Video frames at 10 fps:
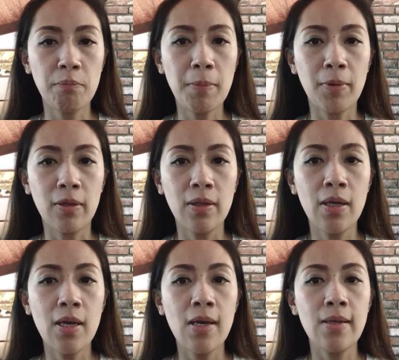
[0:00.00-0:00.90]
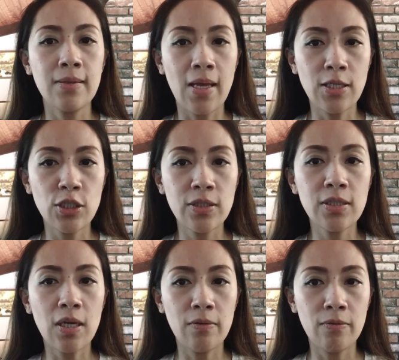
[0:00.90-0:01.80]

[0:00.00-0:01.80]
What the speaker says: people. Tensions are